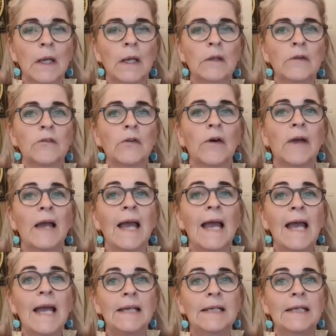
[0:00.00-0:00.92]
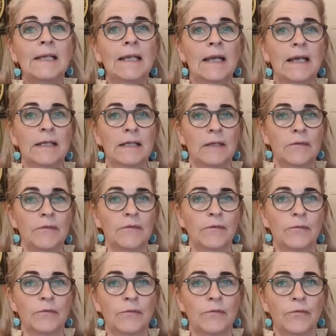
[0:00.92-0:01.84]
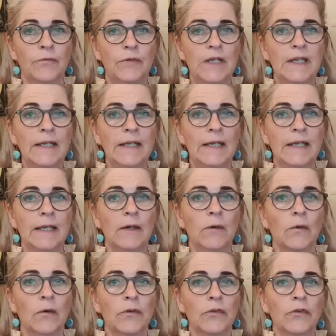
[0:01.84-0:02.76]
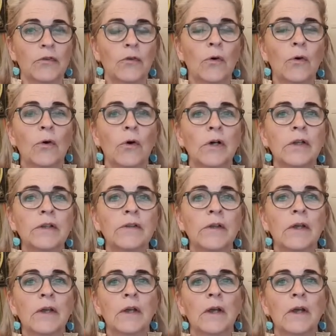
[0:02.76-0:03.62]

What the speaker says: So any negative feeling or thought,